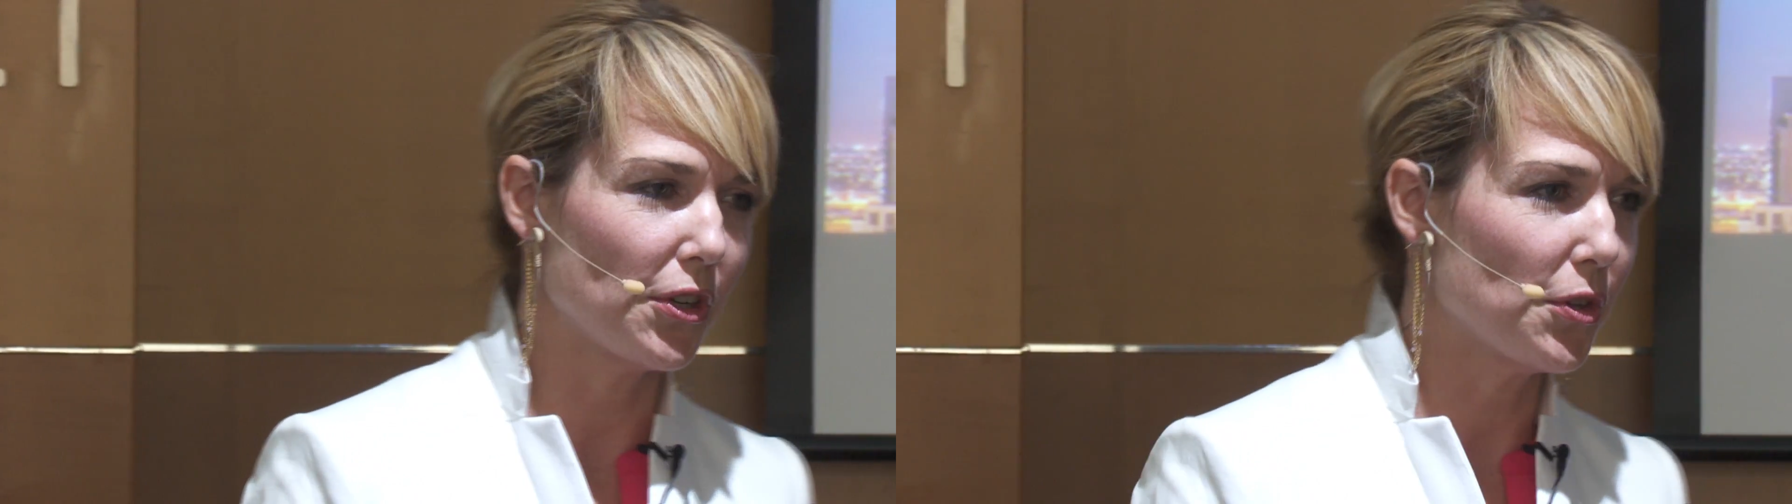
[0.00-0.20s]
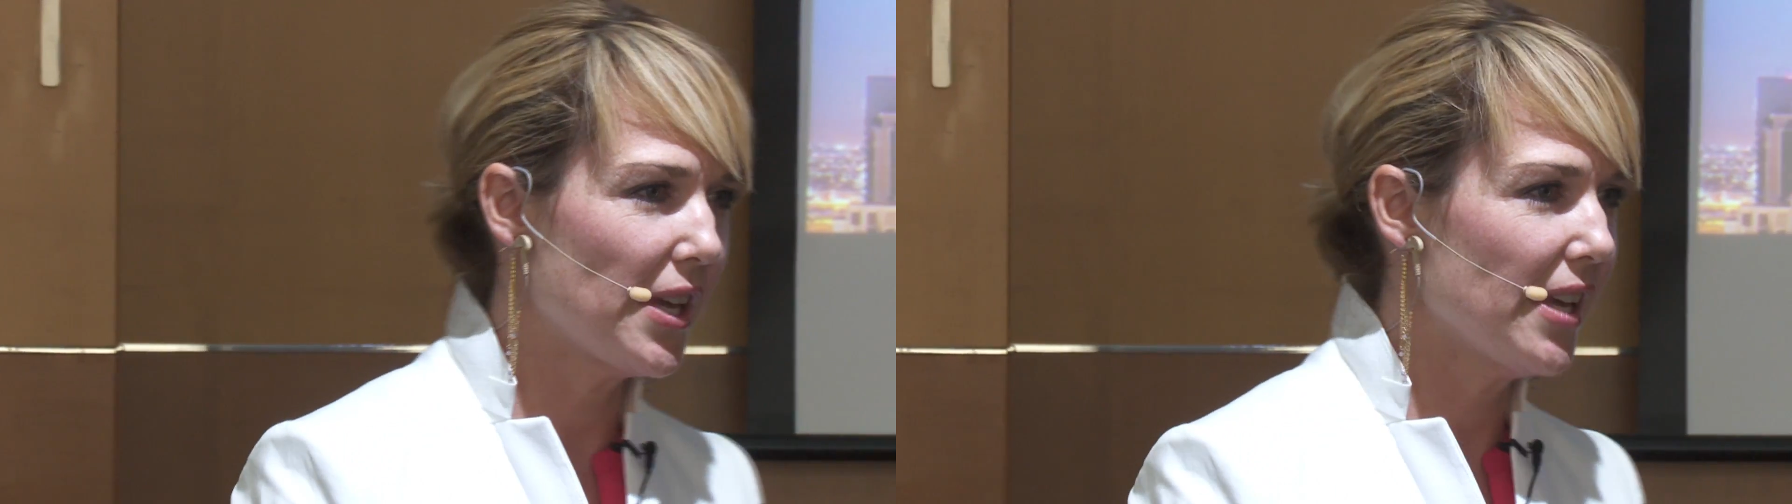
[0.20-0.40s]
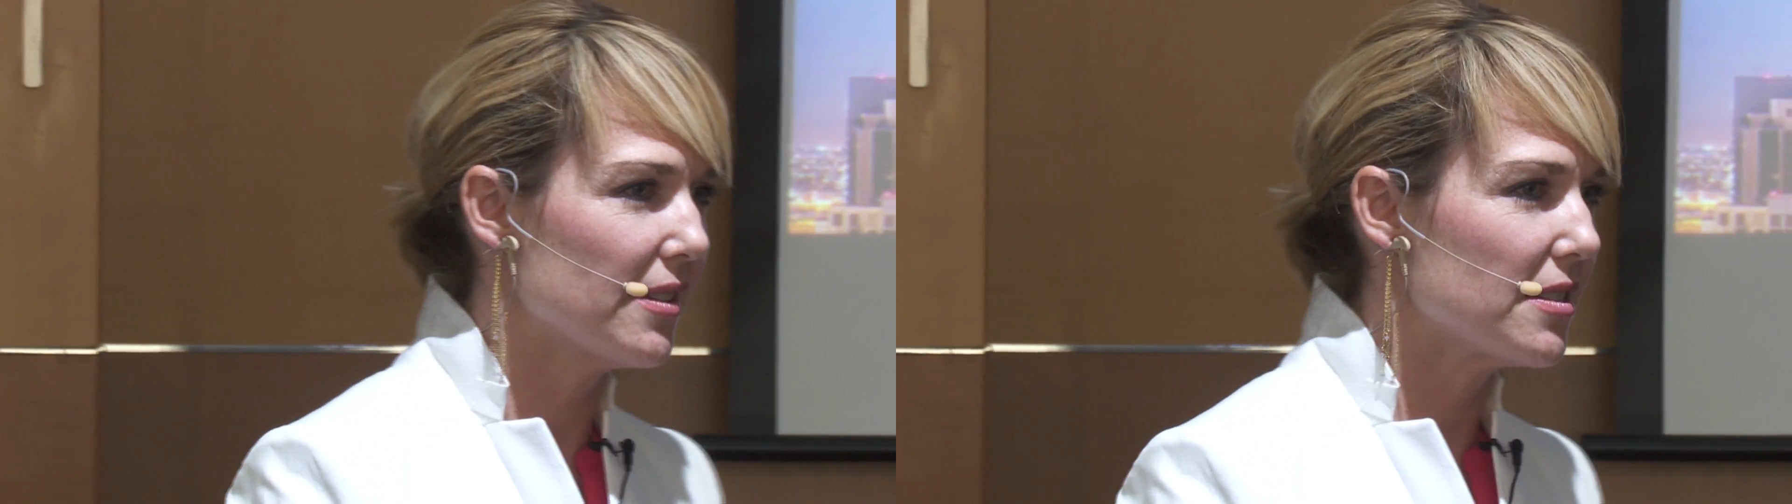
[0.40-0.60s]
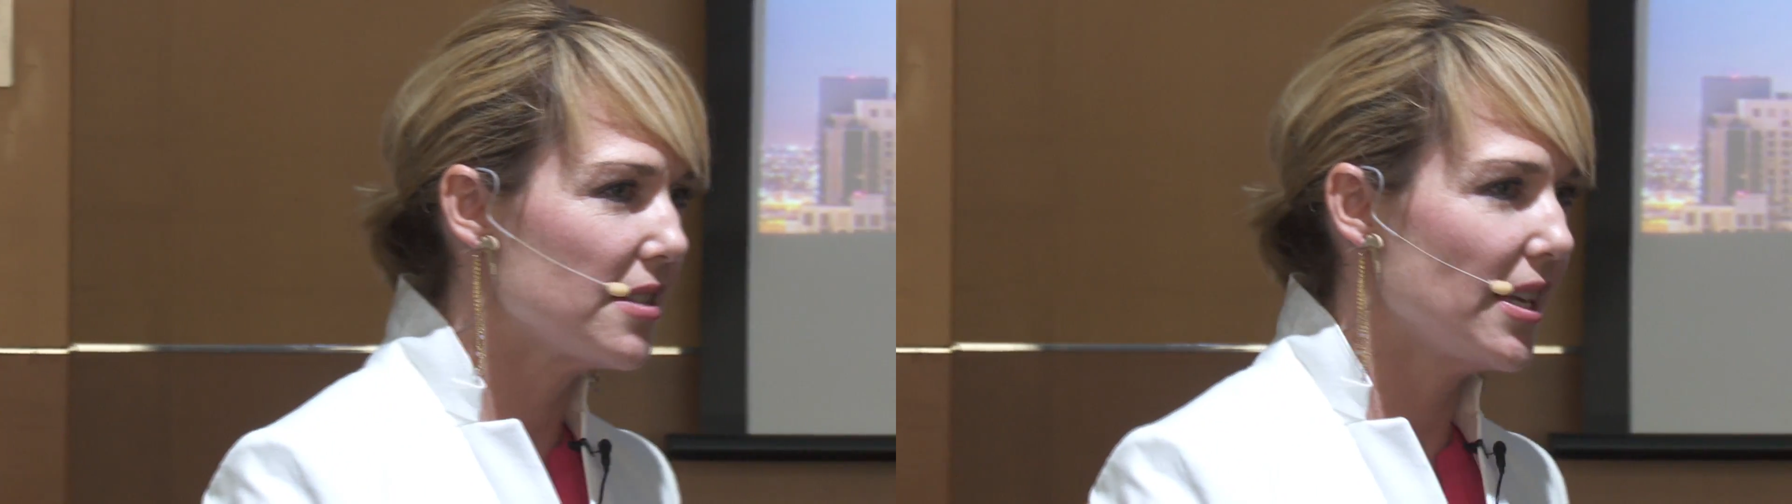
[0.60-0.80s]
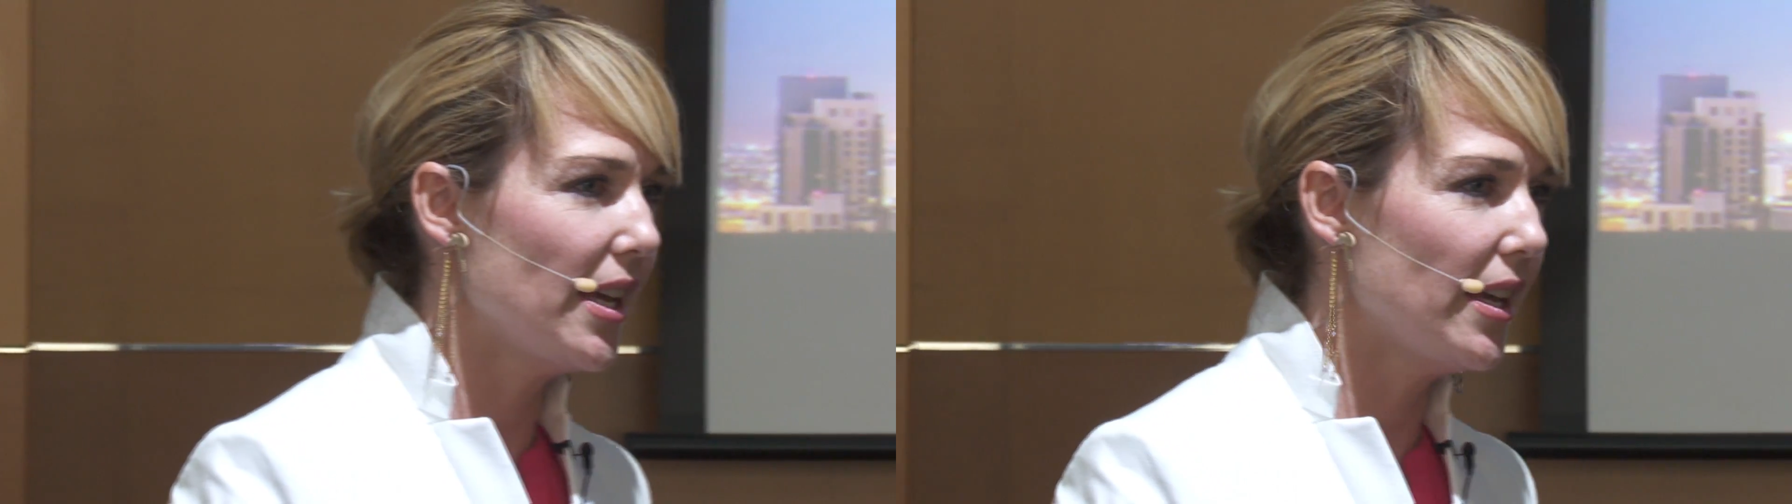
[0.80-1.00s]
You can't
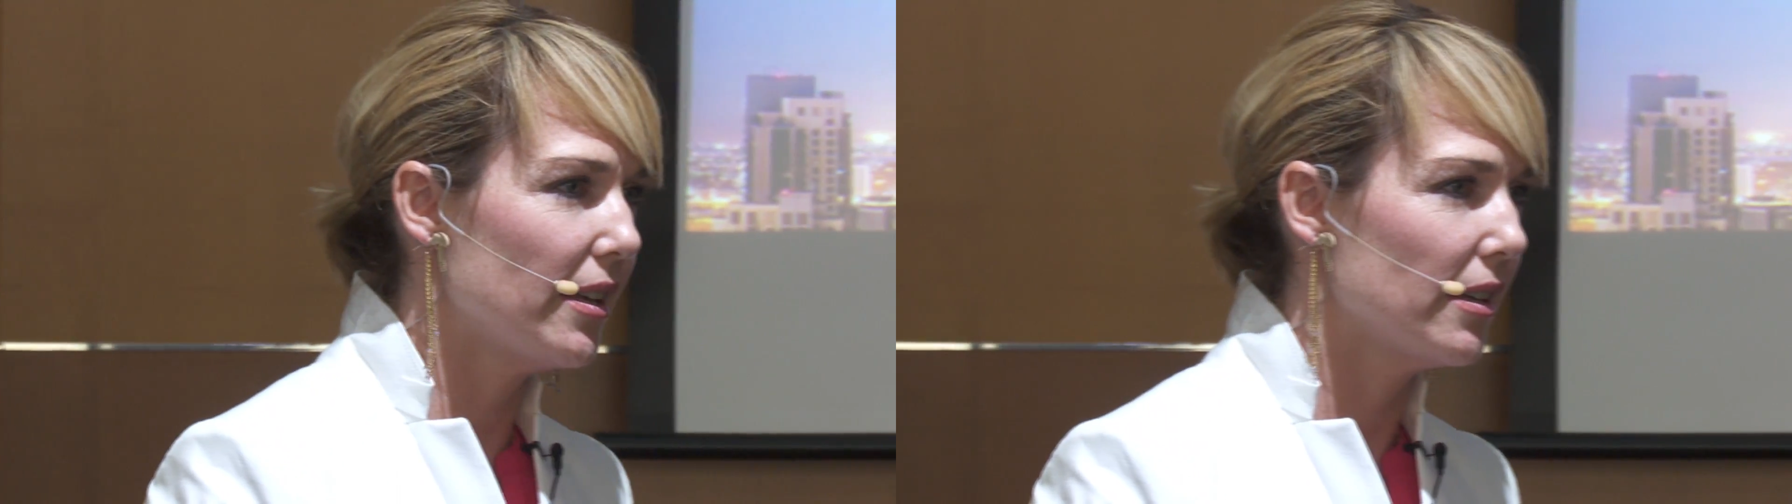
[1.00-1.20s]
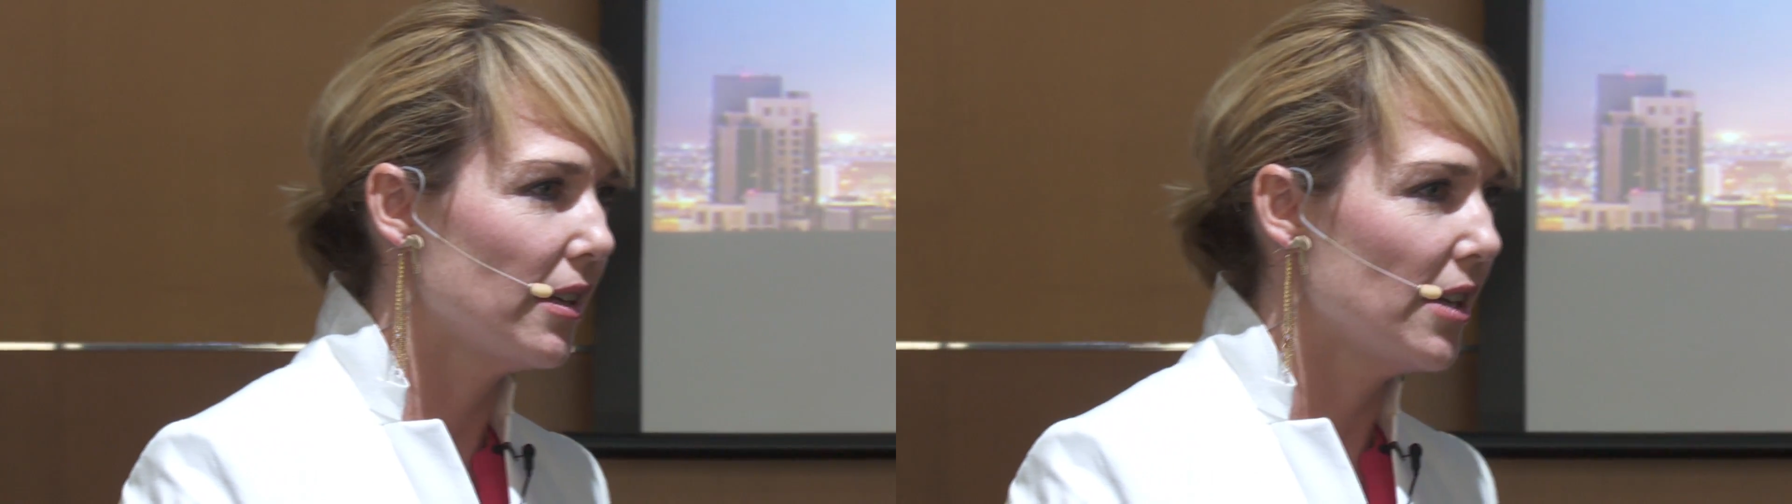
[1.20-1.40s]
see it,